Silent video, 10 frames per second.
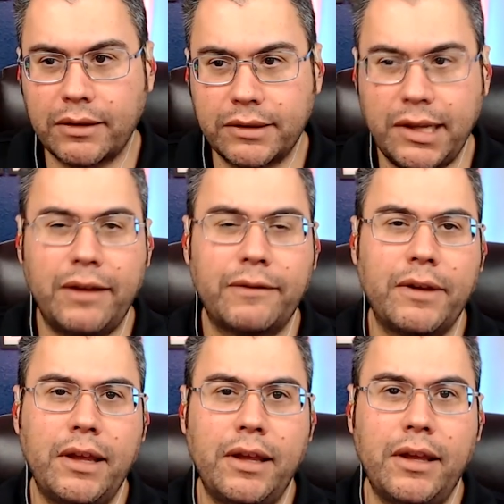Dave.
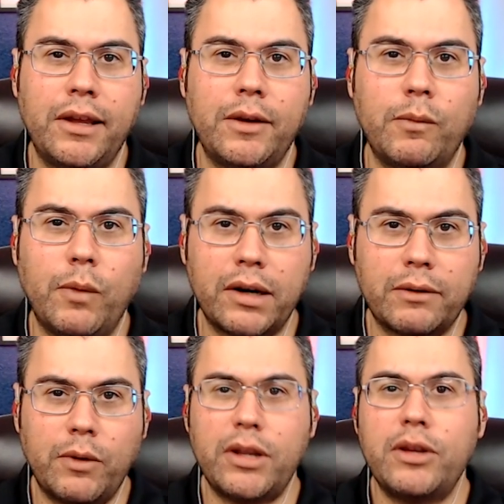What
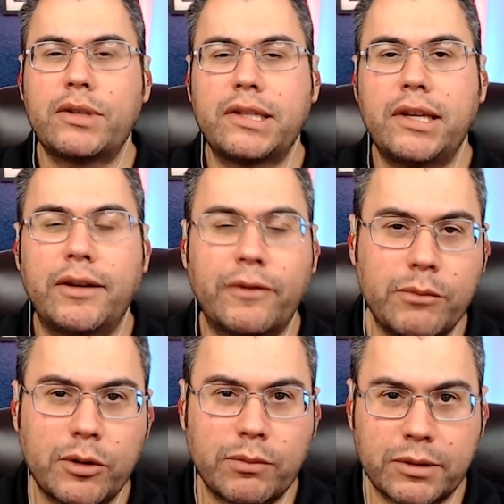what do you see from
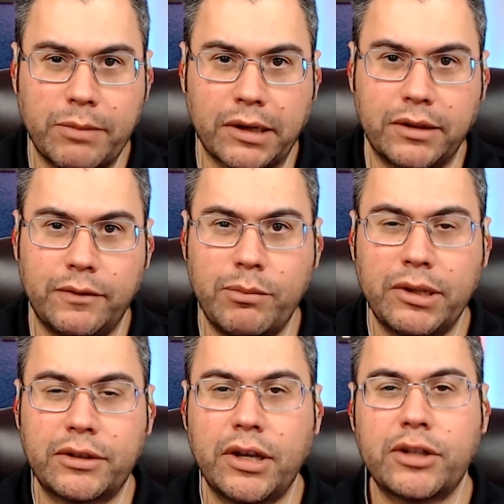your perspective? You've
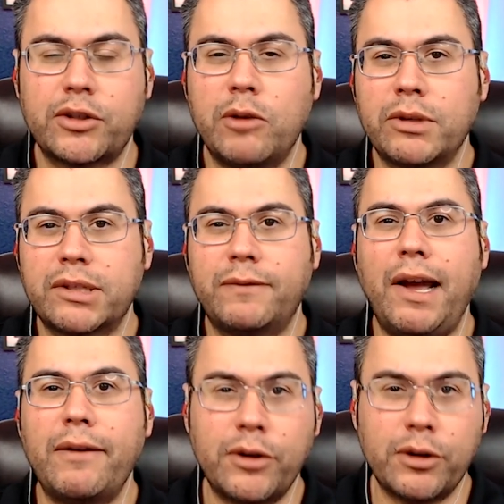been touched almost
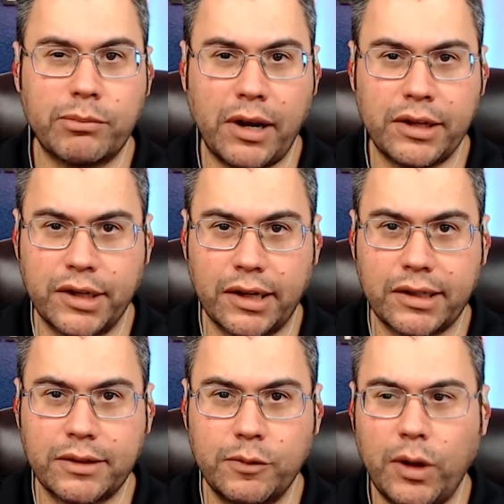500
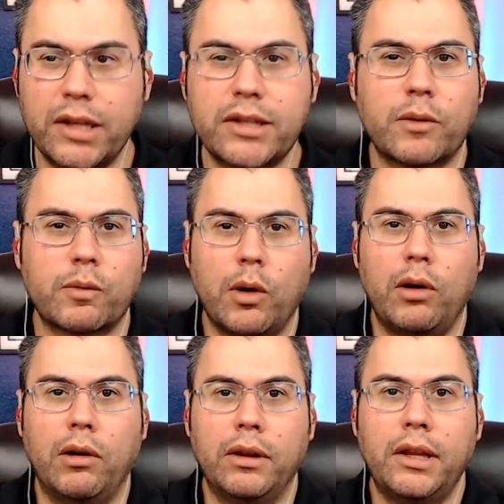projects. What is the
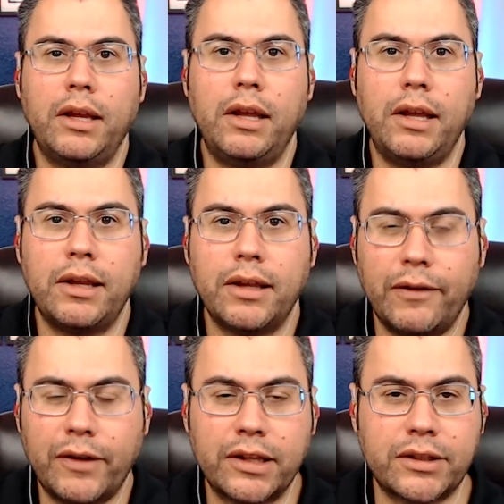role of
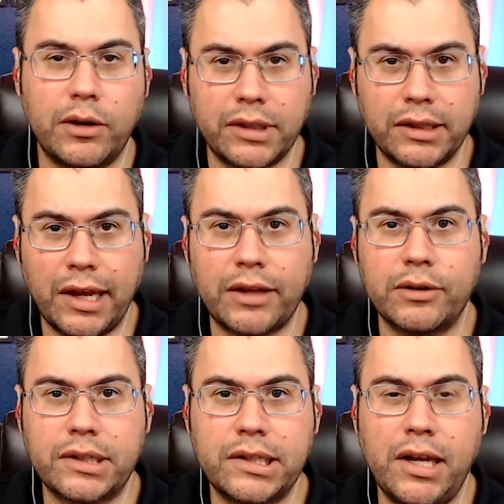a consultant like
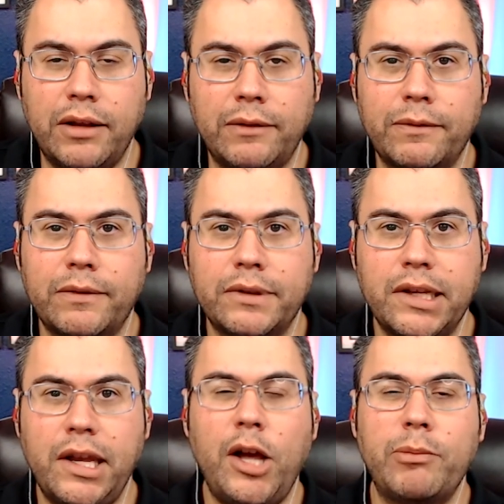yourself to
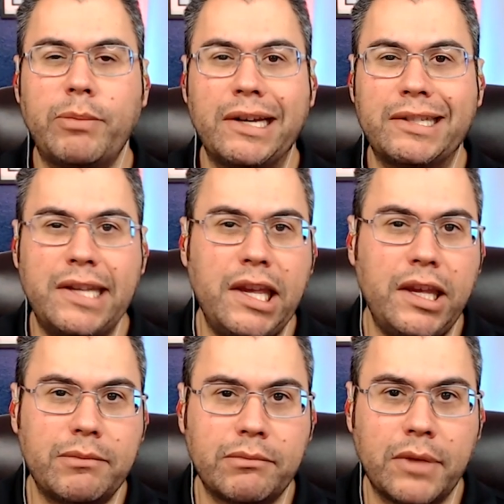help a
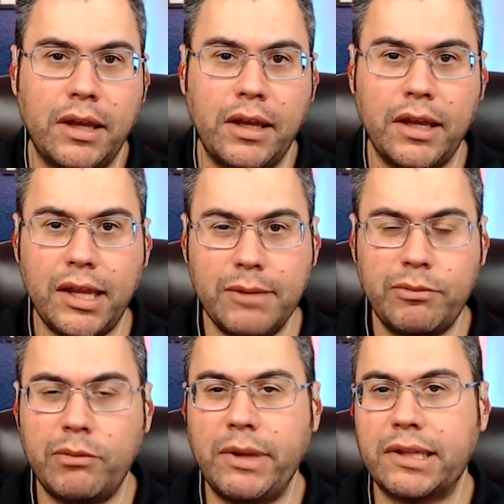team
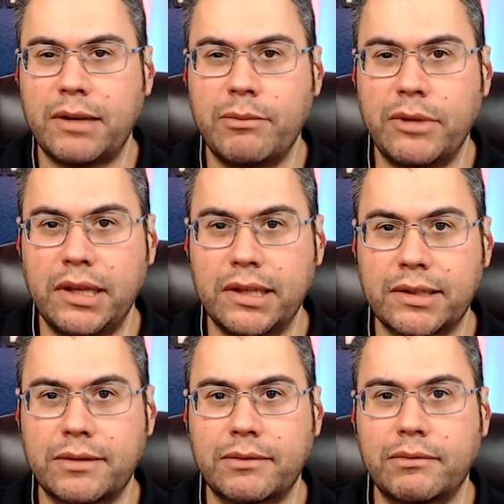implement some of
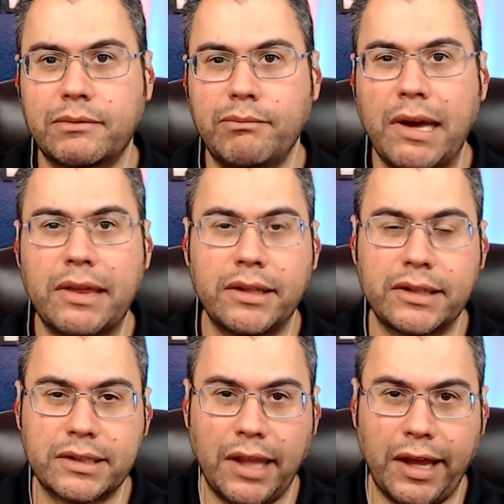these
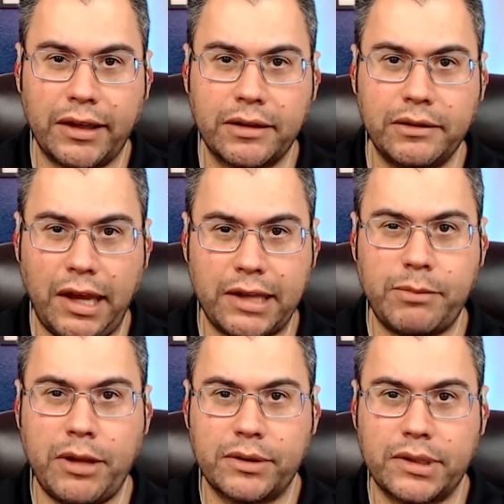methods like Last
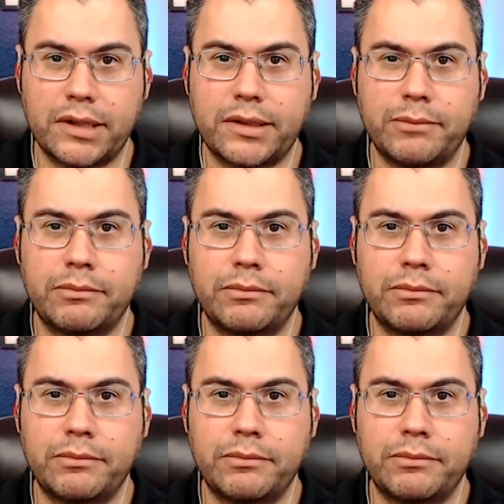Planner System?